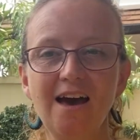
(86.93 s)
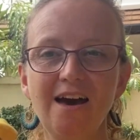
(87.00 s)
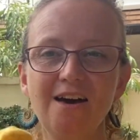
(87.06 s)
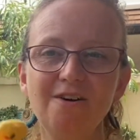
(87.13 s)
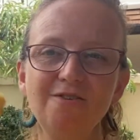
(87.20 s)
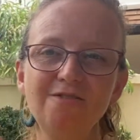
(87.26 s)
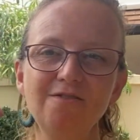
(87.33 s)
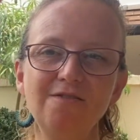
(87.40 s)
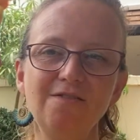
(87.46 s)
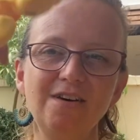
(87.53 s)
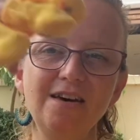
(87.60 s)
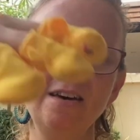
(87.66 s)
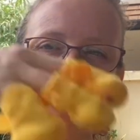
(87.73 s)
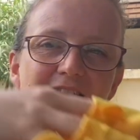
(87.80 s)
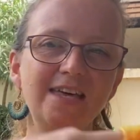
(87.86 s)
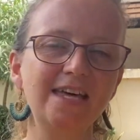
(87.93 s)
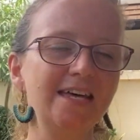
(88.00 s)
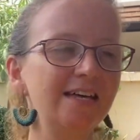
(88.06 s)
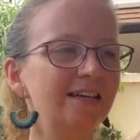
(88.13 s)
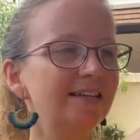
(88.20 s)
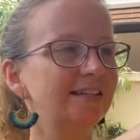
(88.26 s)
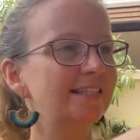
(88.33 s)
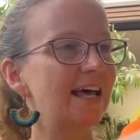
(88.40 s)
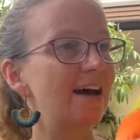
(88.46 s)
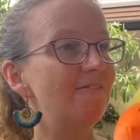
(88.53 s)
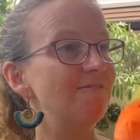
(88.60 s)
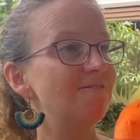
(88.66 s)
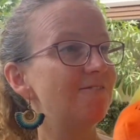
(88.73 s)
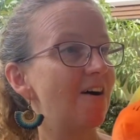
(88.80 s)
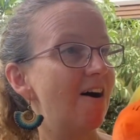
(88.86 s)
over the hills
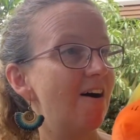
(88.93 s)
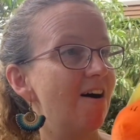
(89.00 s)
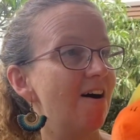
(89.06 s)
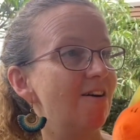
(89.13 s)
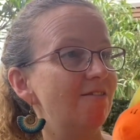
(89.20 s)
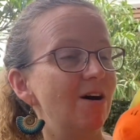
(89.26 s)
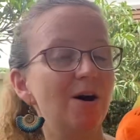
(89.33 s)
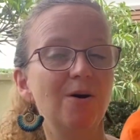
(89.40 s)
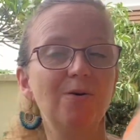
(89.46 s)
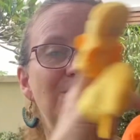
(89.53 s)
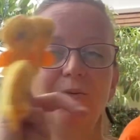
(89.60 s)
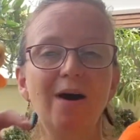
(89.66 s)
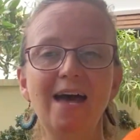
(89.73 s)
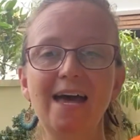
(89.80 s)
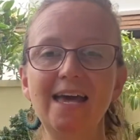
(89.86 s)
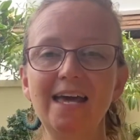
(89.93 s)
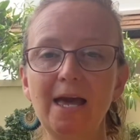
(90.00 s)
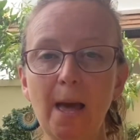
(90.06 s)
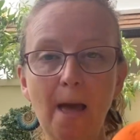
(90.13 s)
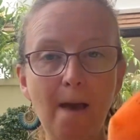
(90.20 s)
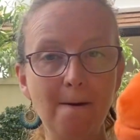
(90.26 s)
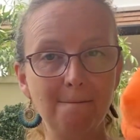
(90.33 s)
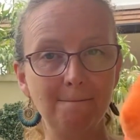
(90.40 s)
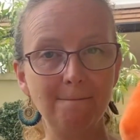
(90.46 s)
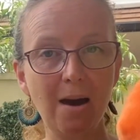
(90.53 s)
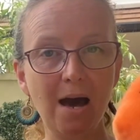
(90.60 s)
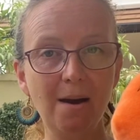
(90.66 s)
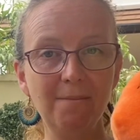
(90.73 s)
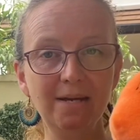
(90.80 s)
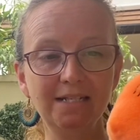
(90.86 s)
and far away, Mummy